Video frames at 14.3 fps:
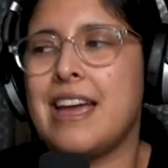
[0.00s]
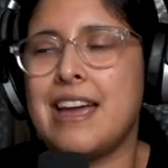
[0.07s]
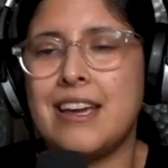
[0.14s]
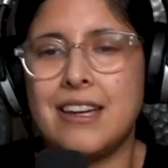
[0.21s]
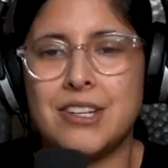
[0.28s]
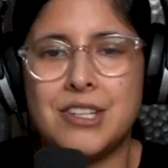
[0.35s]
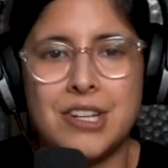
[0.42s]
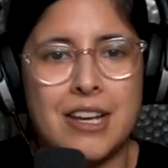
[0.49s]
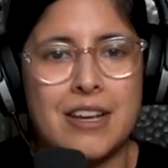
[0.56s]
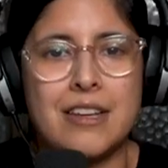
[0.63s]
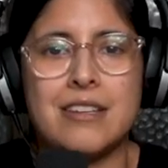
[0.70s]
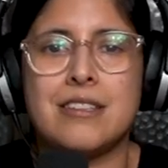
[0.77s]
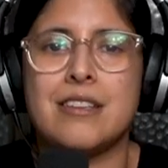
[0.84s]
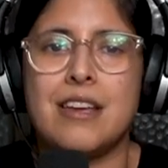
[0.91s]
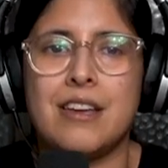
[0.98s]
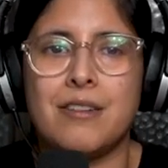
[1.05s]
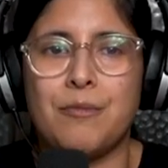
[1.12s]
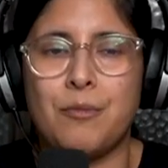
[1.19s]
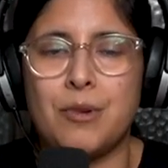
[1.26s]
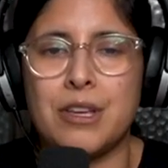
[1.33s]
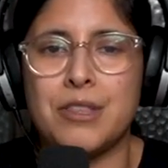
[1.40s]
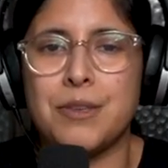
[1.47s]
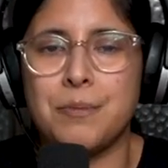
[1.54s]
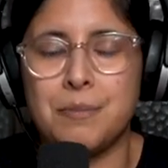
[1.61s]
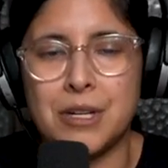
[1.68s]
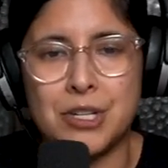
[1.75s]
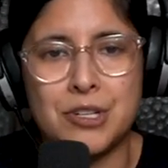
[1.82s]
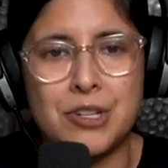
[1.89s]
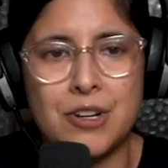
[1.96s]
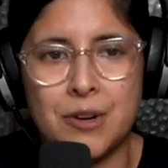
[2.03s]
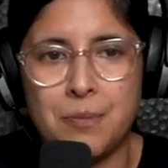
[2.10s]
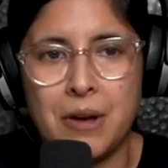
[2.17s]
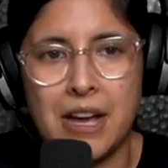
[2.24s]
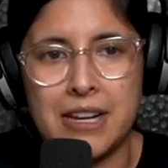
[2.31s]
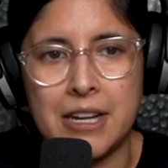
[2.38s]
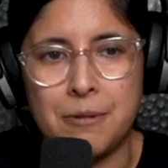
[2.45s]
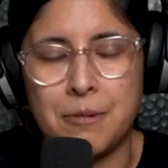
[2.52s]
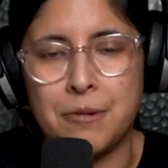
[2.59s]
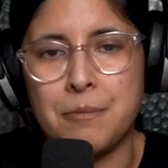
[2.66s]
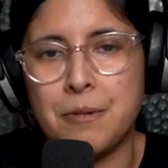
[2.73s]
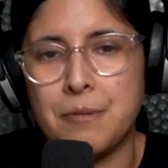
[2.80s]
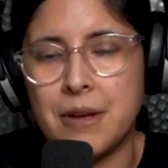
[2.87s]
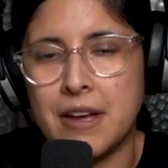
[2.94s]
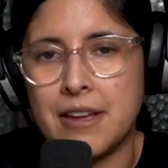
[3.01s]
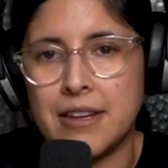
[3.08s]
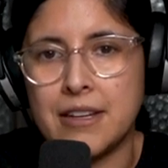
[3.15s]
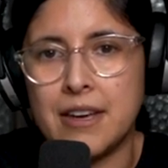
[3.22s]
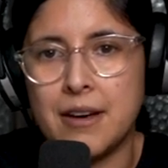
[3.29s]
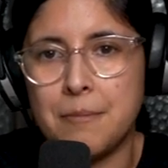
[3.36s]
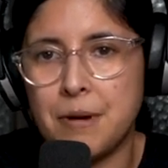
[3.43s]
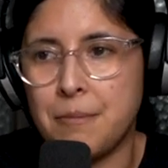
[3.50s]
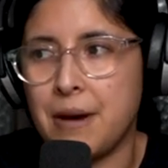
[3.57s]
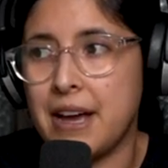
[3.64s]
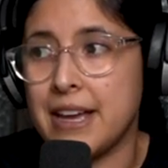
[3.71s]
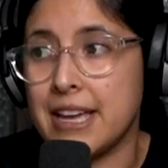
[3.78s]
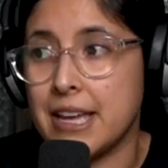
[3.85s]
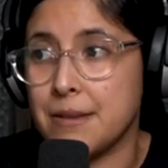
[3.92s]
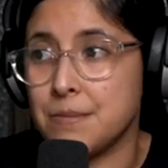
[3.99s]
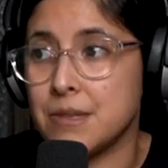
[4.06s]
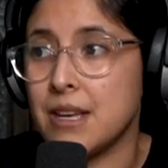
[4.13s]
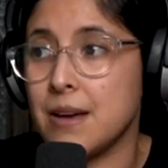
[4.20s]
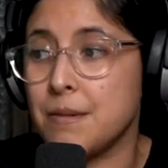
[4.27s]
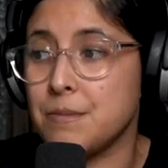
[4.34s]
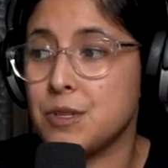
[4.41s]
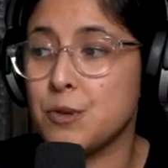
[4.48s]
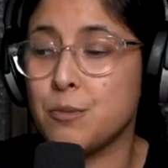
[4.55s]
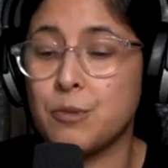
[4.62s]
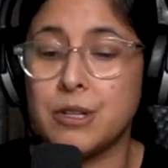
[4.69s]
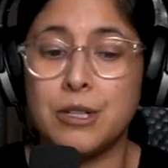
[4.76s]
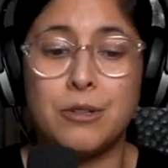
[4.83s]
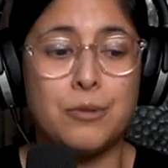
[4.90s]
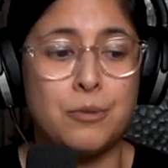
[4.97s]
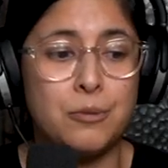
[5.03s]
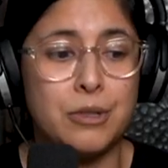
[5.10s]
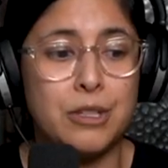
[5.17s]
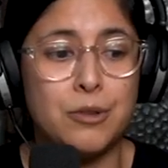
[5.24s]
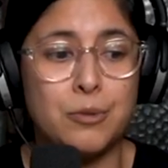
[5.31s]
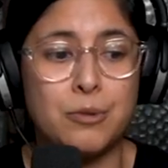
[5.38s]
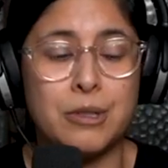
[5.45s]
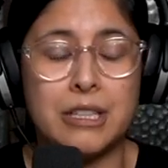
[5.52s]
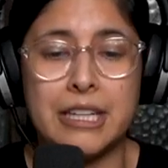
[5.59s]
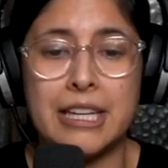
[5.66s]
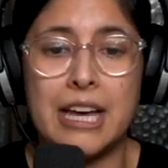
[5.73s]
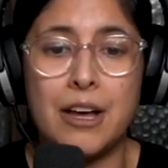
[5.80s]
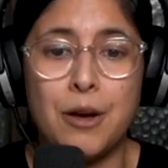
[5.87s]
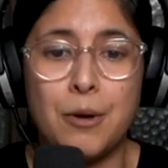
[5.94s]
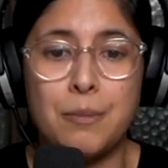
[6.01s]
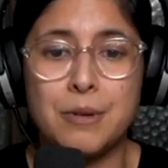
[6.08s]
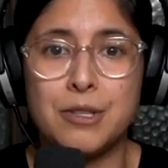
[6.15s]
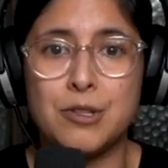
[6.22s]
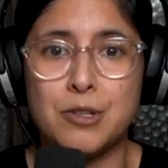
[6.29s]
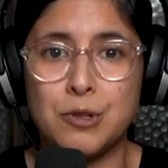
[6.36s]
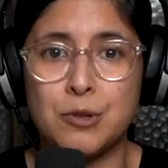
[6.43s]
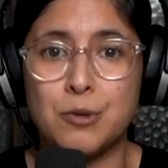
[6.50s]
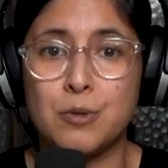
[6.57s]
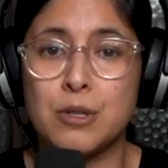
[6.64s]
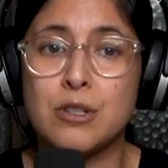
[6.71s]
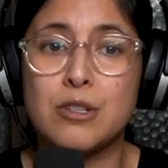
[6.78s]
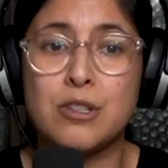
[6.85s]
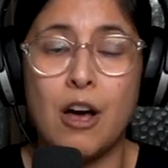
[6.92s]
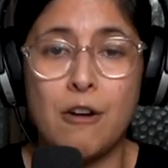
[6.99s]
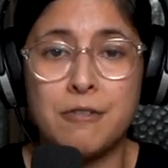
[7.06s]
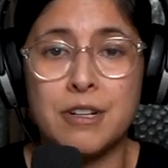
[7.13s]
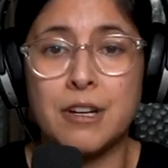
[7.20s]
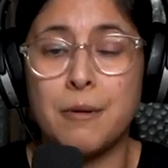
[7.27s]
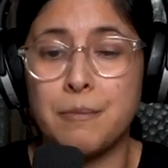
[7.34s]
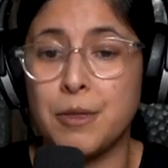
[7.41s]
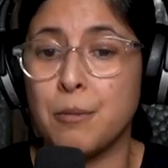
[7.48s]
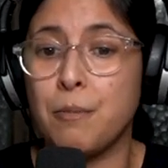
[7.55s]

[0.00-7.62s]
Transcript: AHAs and with a mixture of pineapple and uh, papaya enzymes re- will really help to soften up the